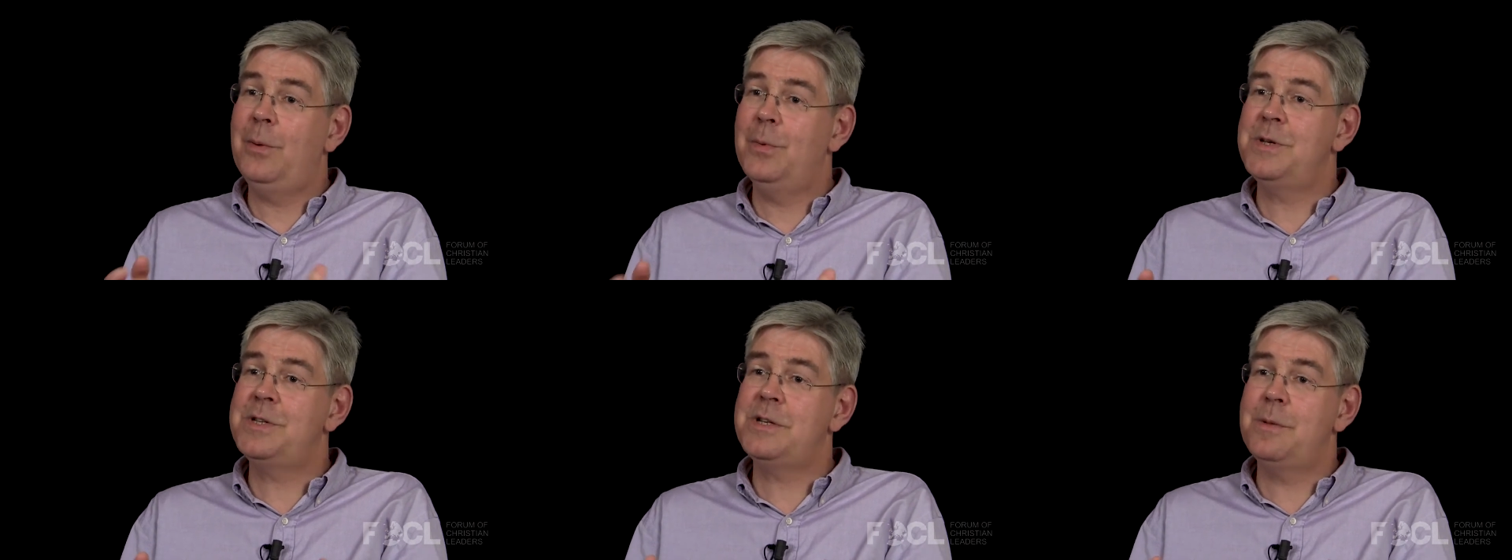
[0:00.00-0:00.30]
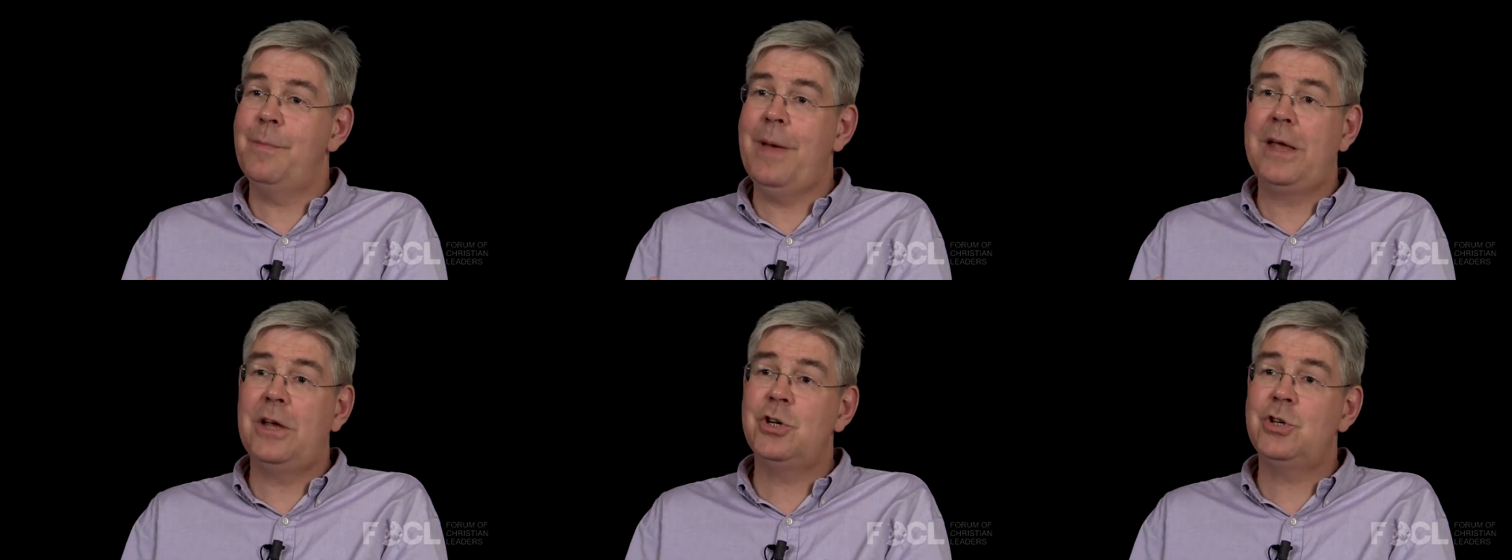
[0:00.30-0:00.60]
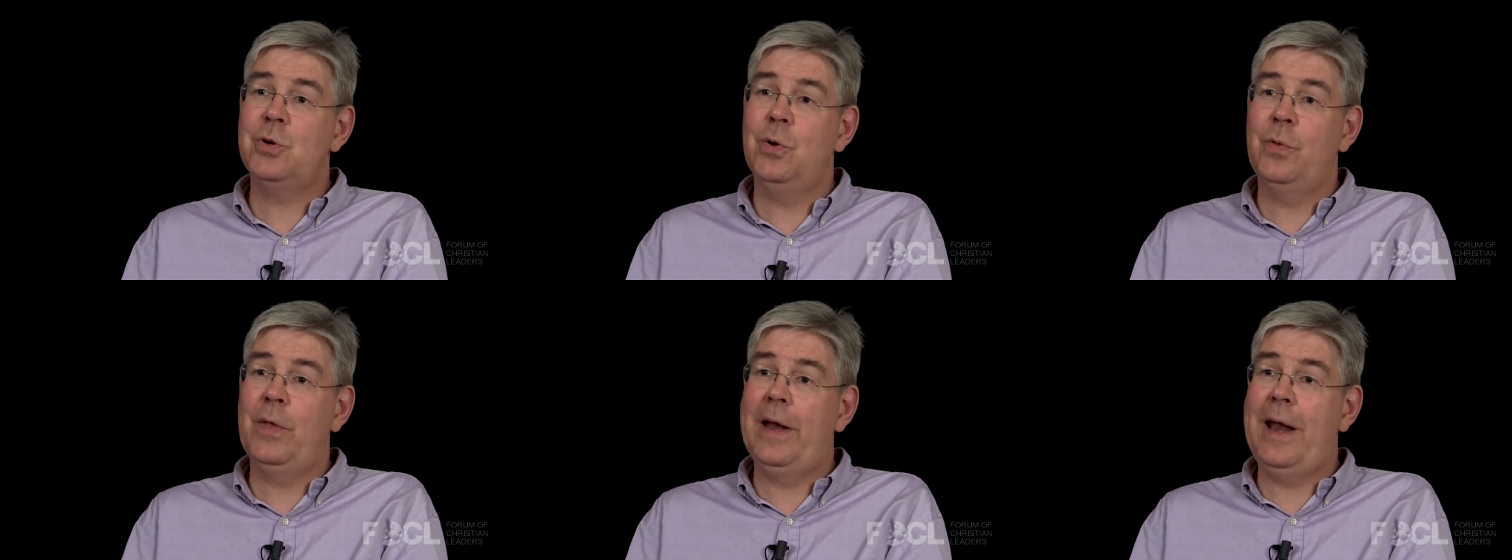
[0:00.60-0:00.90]
was to make
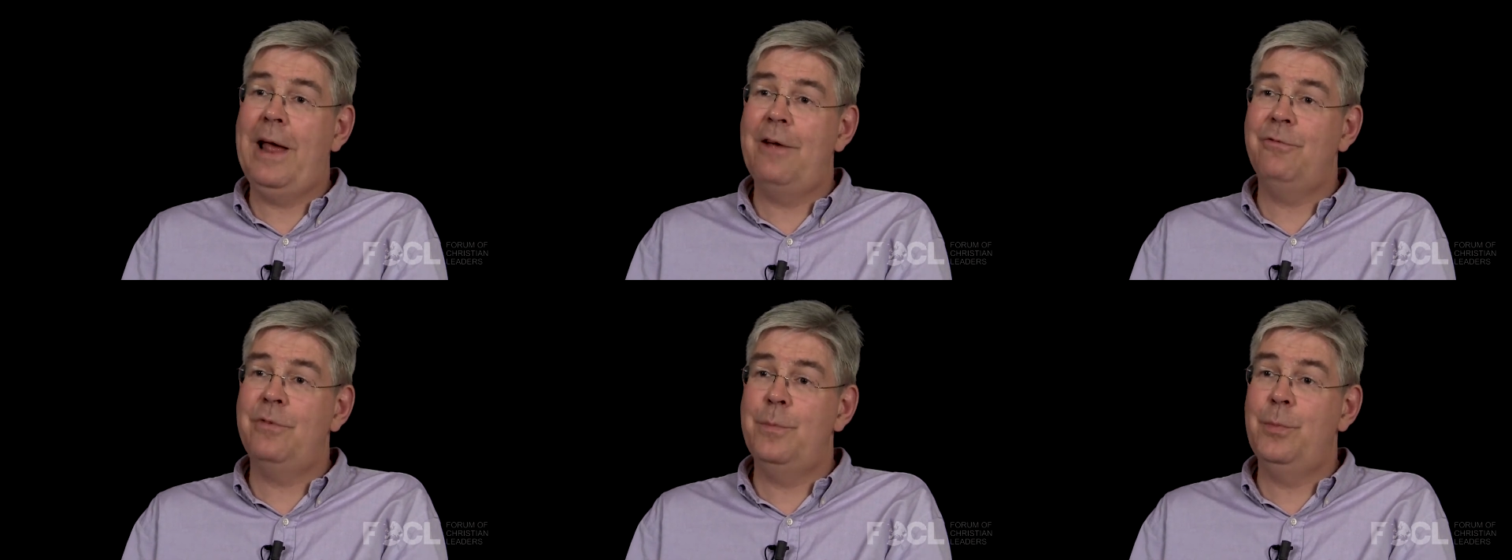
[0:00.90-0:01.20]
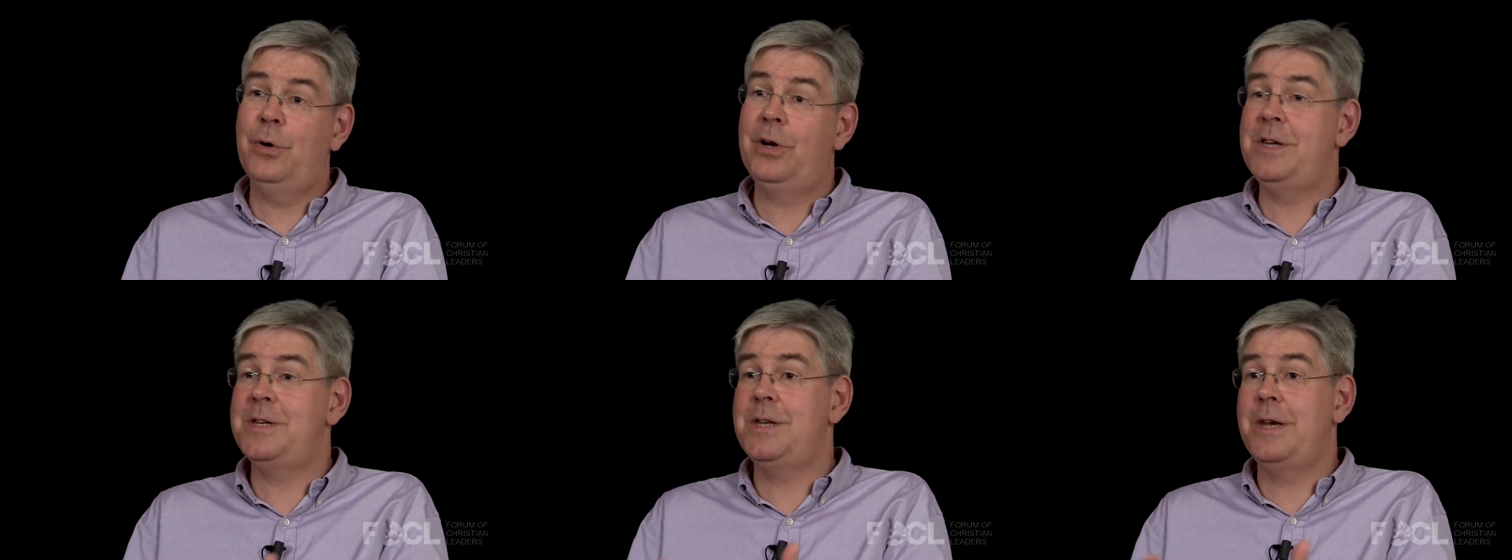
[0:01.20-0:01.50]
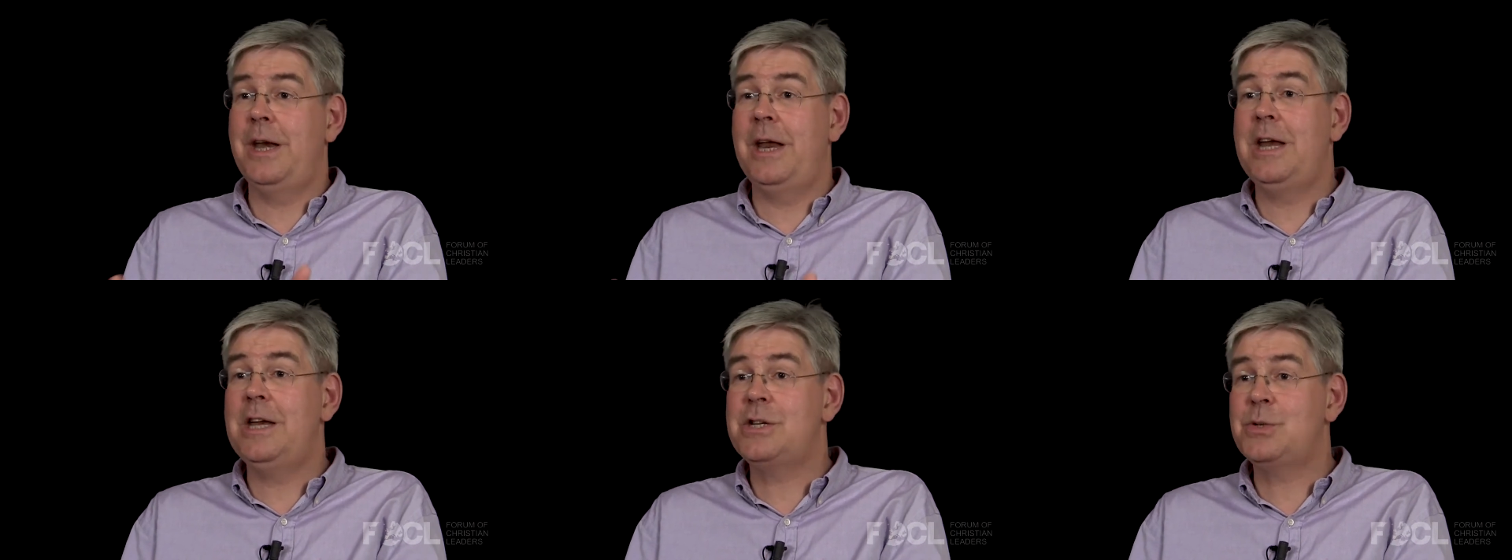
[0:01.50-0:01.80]
sure that everybody's
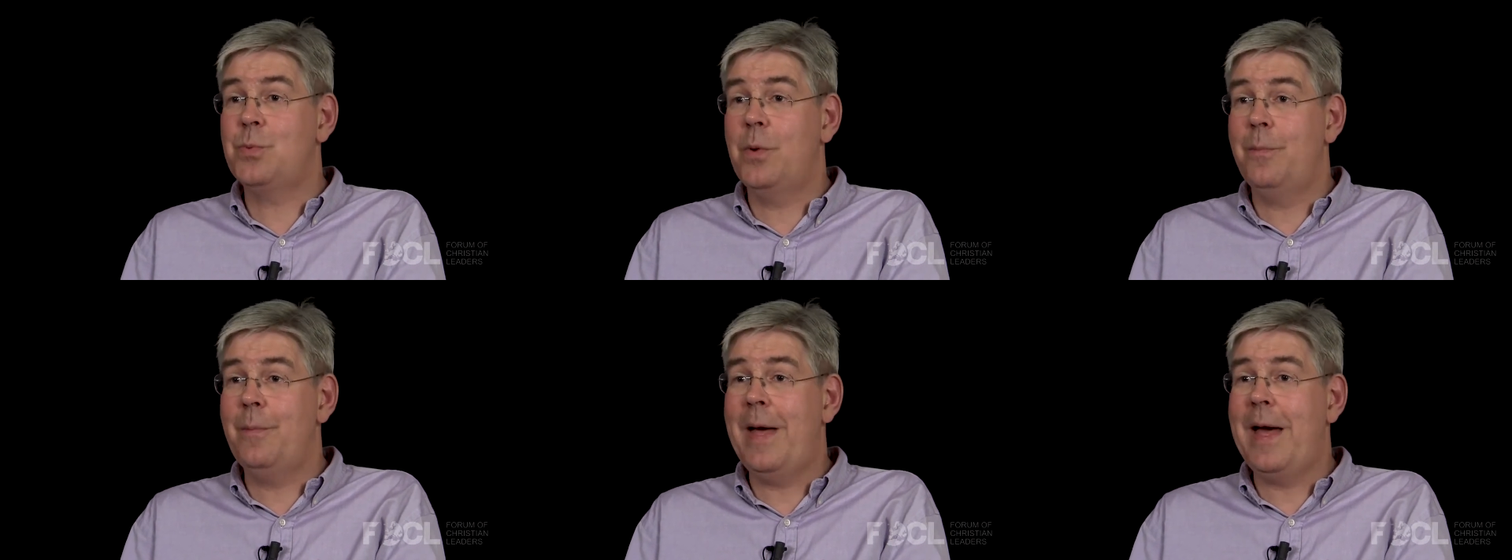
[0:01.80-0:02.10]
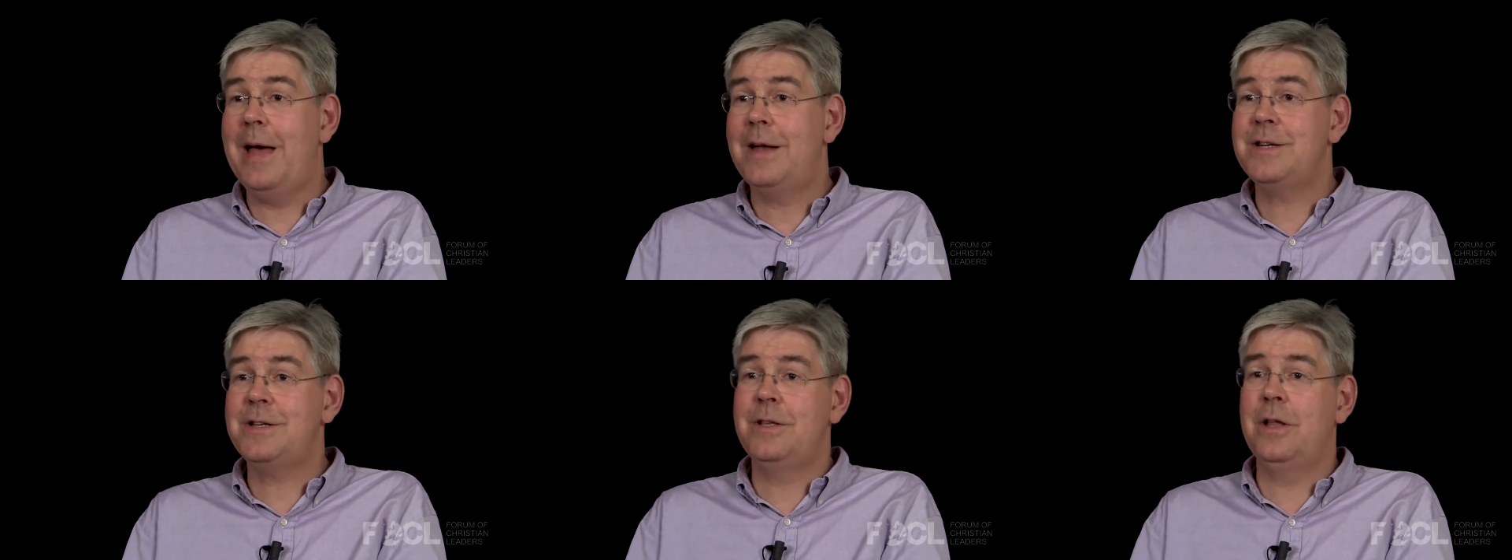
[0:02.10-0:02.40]
needs were met,